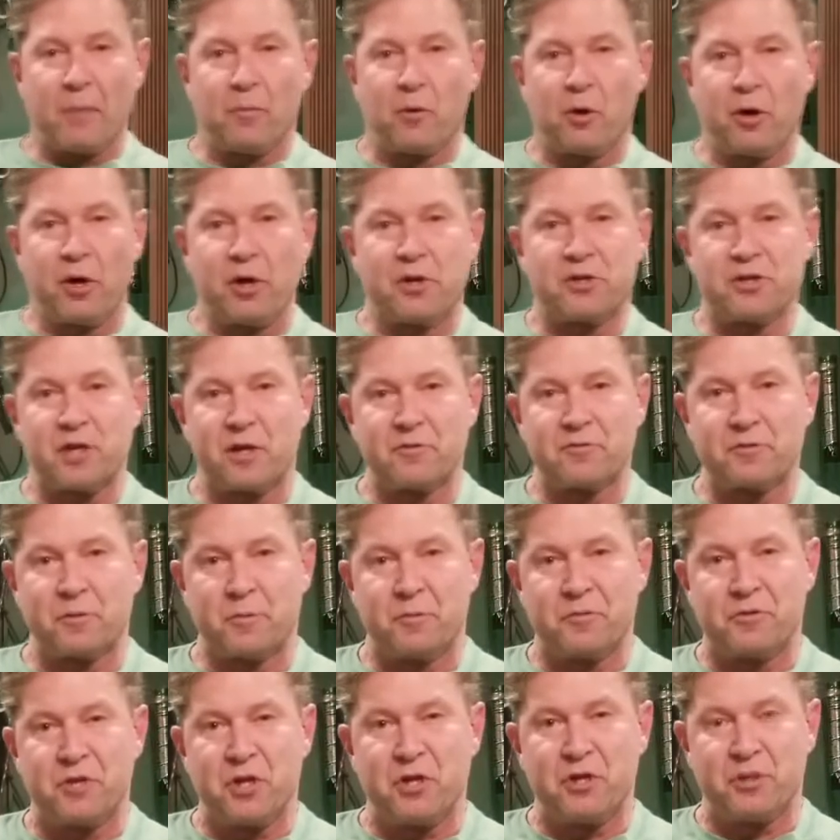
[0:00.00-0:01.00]
to pour yourself
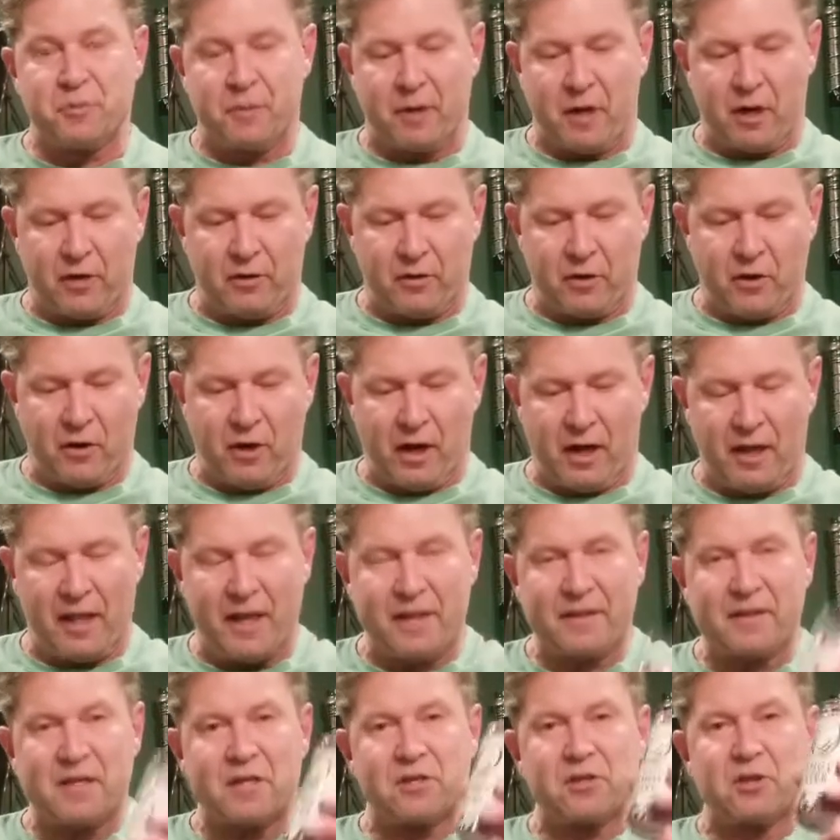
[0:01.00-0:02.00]
some ginger beer in there. I
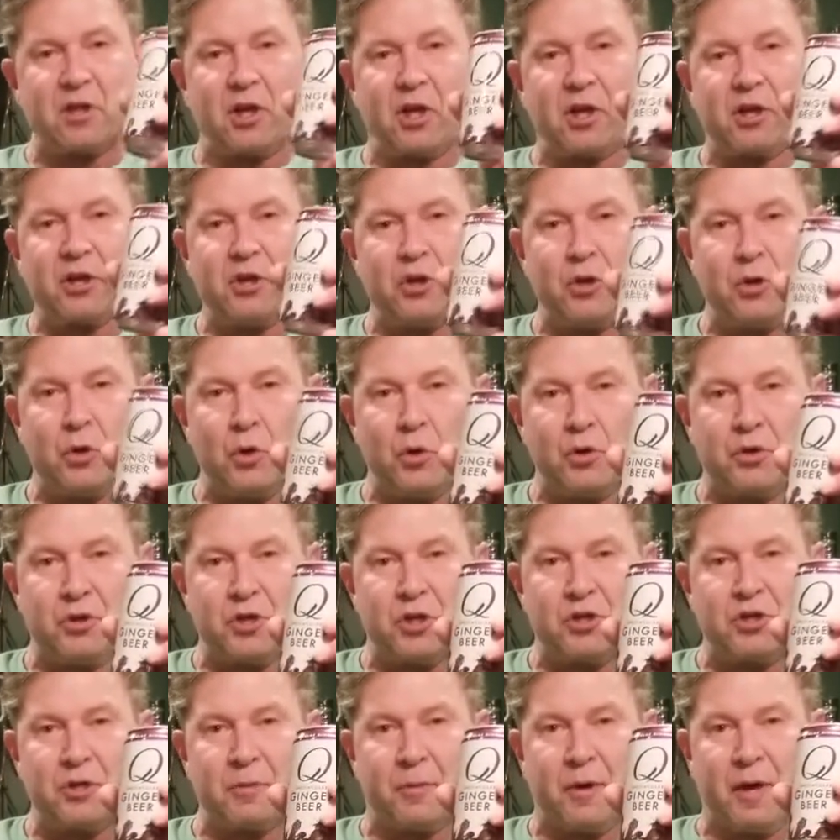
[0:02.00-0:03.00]
like these little Q
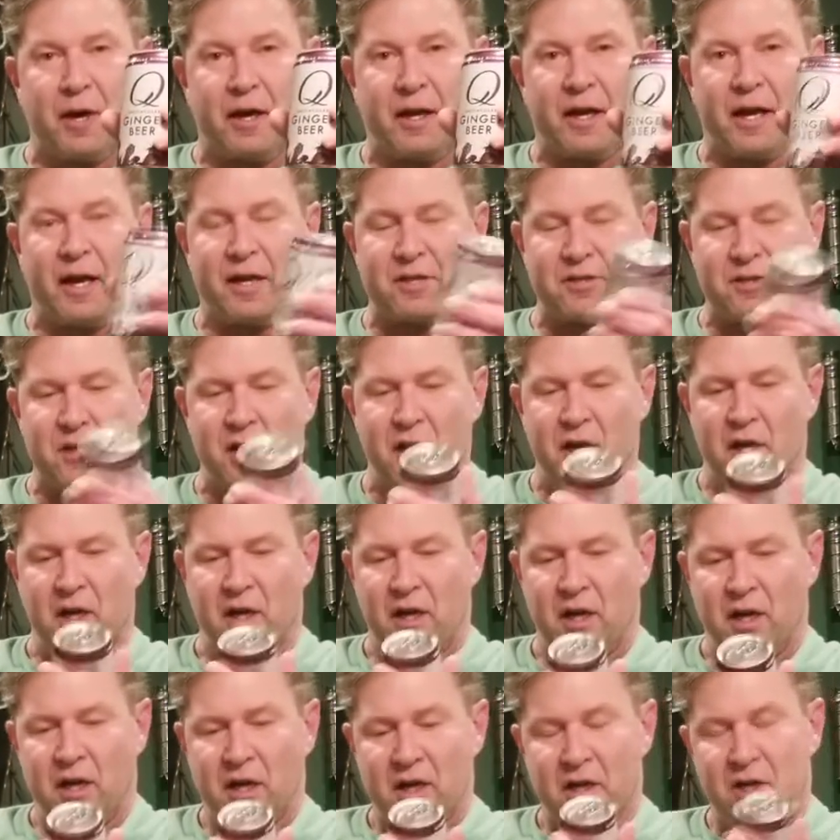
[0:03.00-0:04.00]
ginger beer cans
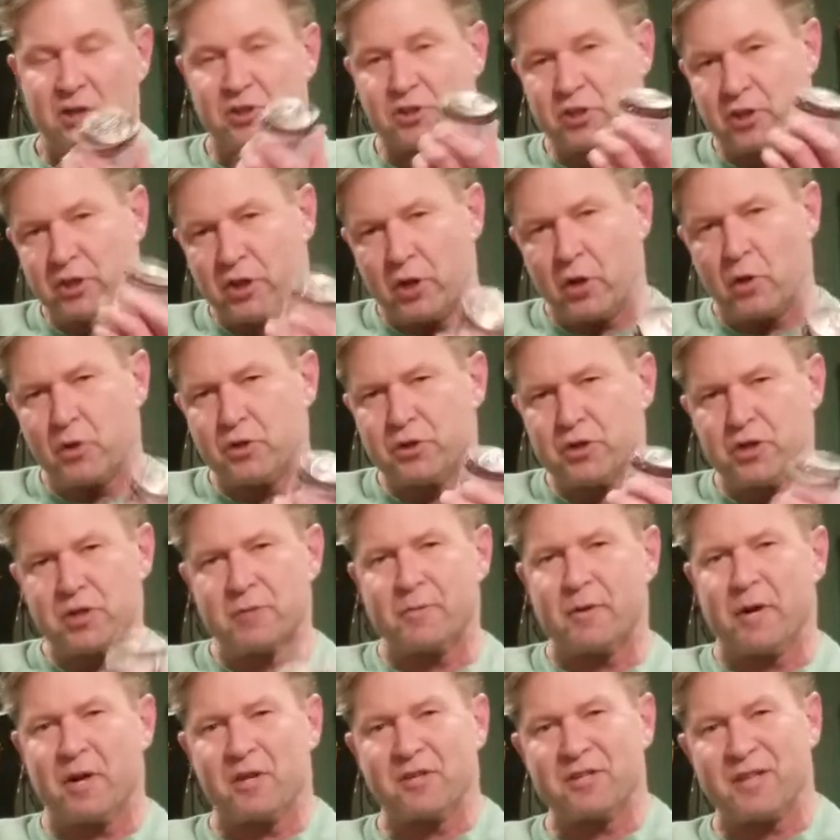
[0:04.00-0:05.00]
because the Q ginger
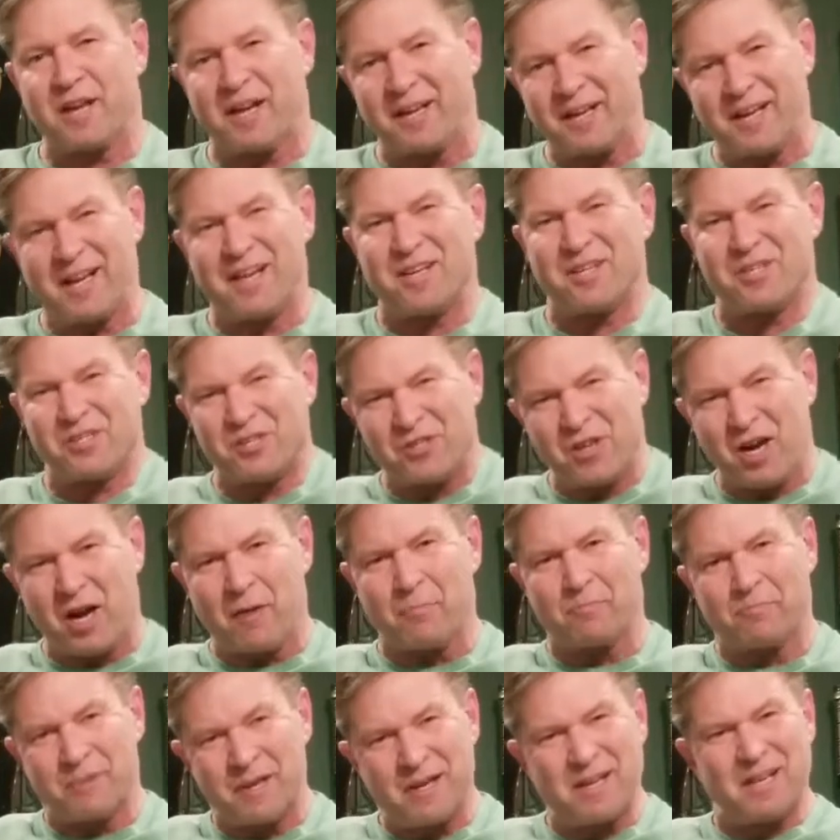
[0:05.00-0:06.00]
beer has got a nice,
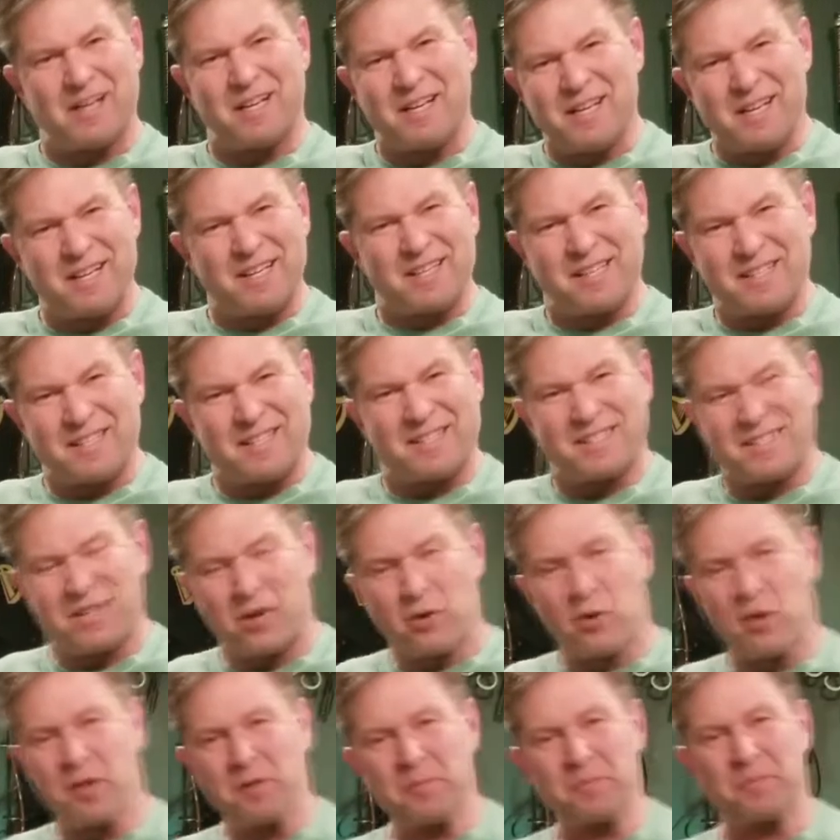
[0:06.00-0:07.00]
sharp,
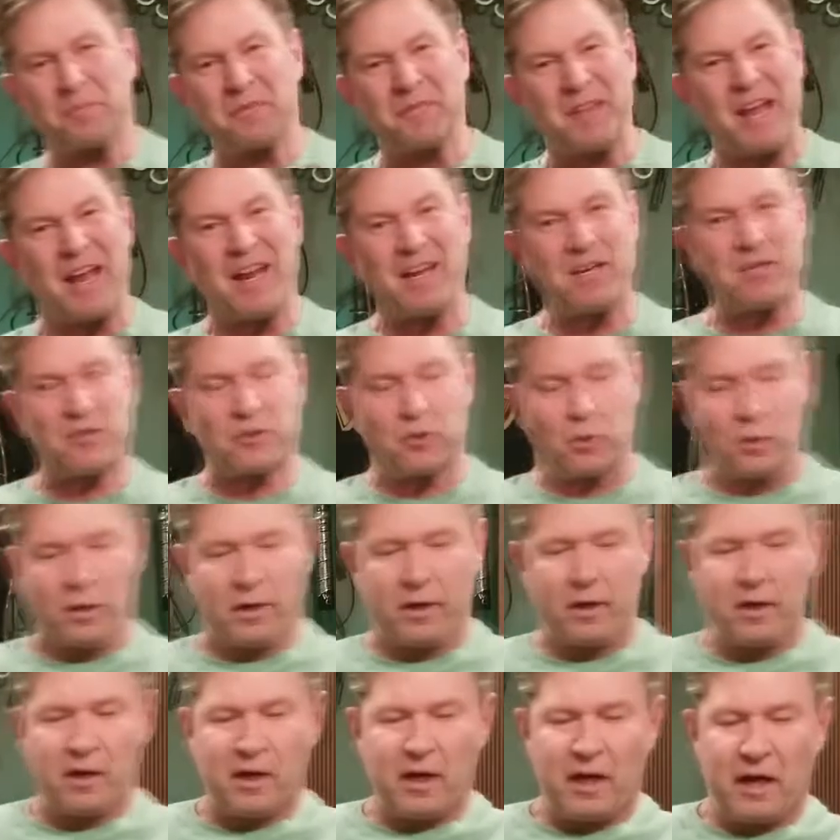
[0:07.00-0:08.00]
crisp taste to
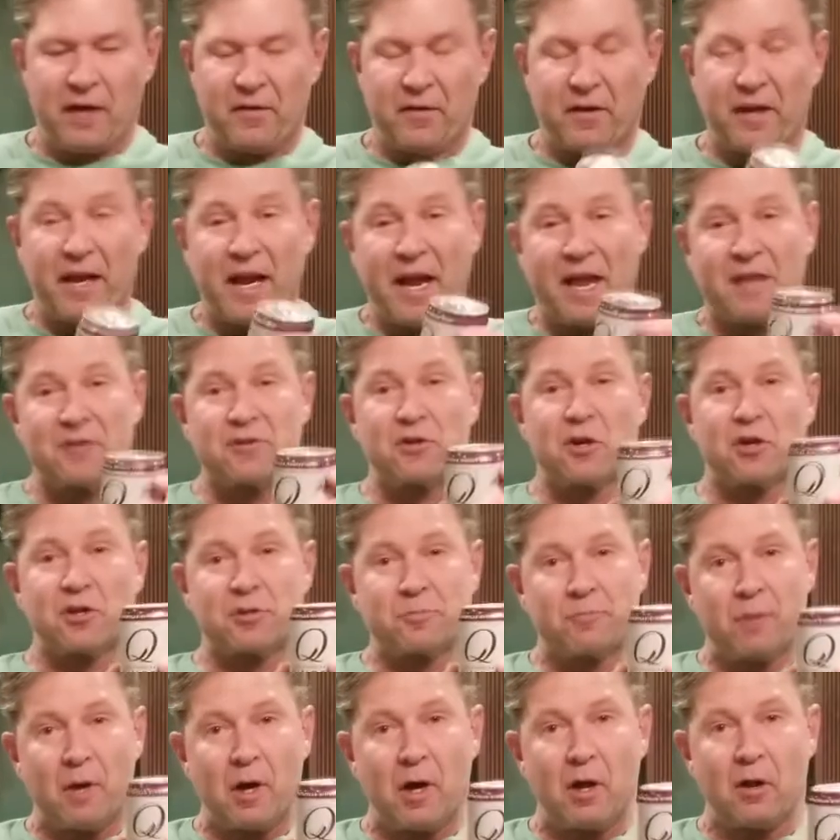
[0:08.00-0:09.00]
it. And the cans are
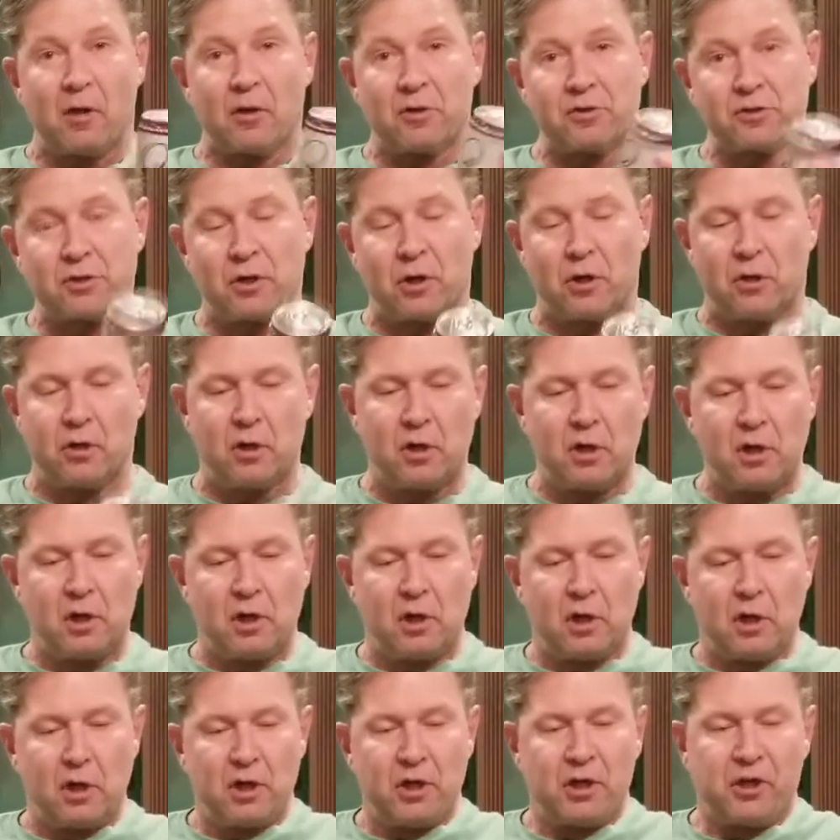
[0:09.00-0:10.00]
smaller, so
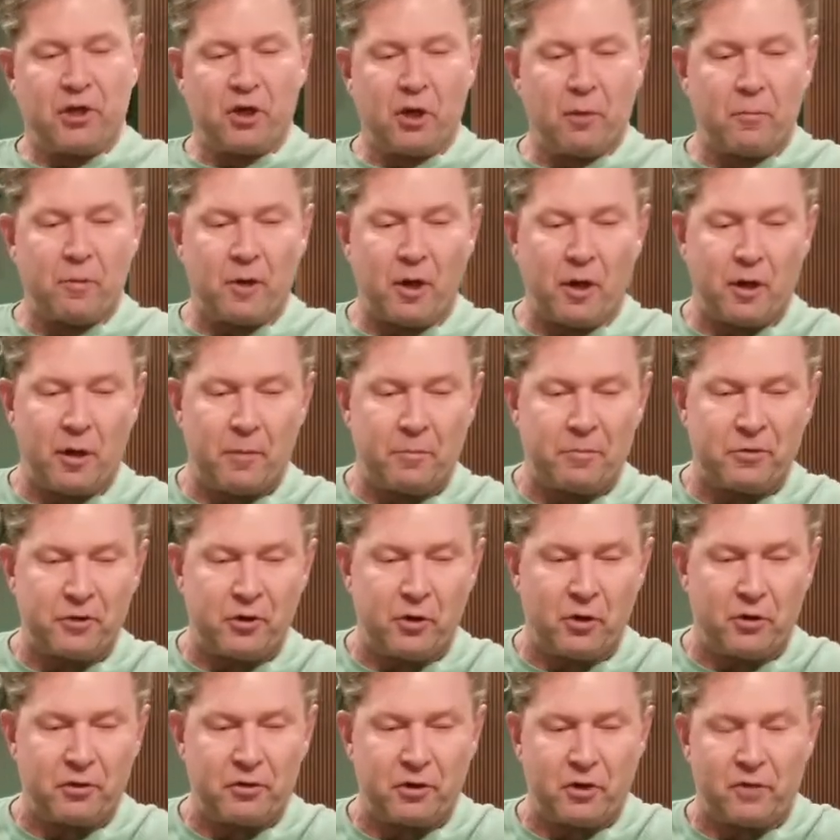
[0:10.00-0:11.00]
you can open up, you
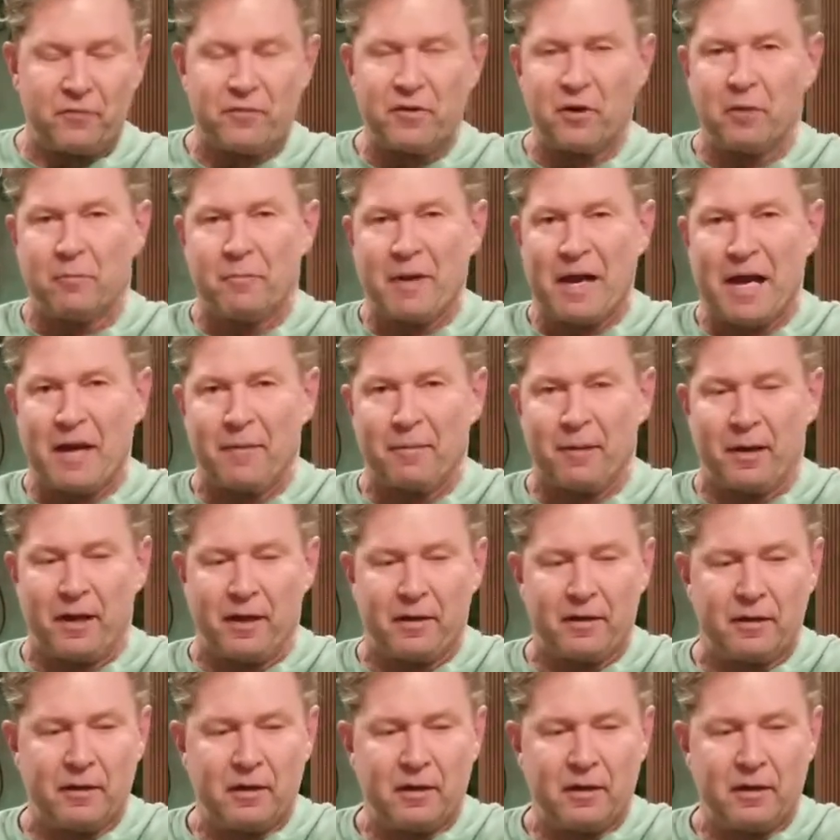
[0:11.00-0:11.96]
don't feel bad about